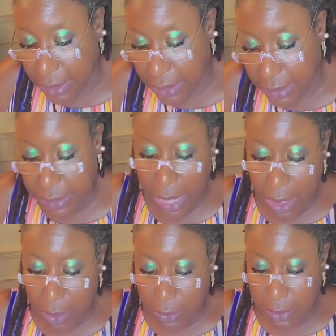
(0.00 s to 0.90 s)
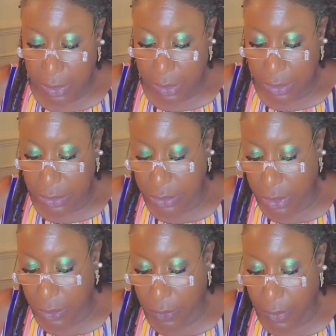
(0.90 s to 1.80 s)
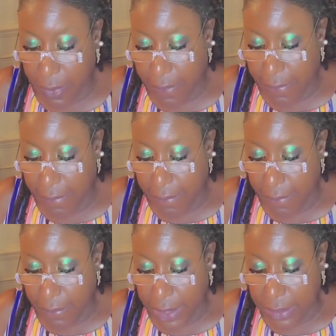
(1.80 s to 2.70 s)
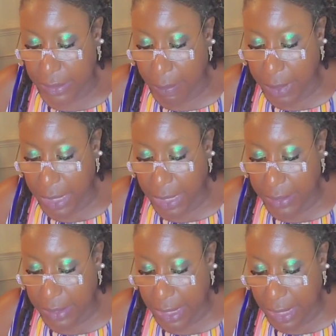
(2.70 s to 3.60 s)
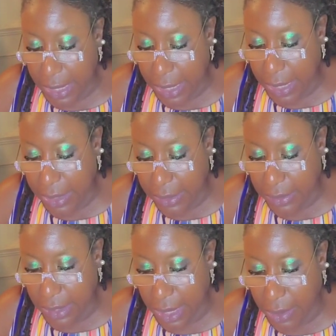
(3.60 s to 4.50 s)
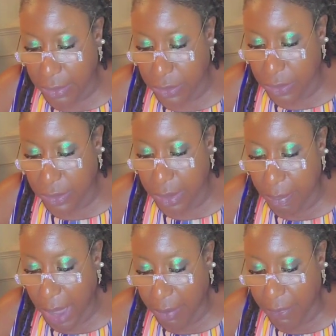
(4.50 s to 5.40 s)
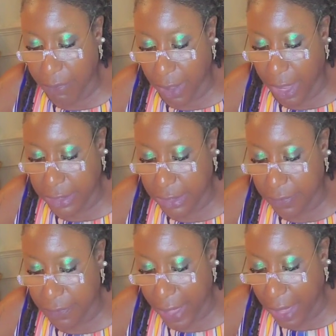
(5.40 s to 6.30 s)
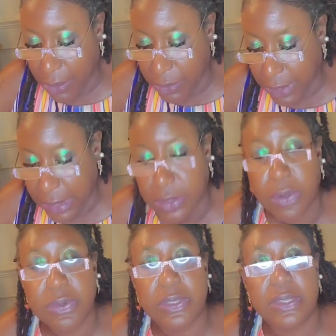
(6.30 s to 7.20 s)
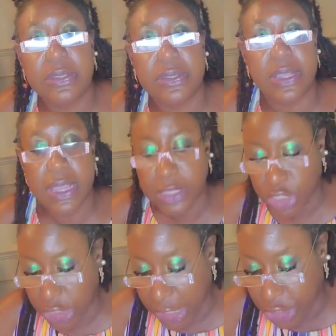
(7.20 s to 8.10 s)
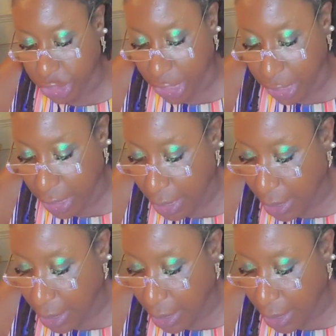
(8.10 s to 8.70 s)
cell. So something is eating the cell. So it's the macrophage. The phagocytosis is the ingestion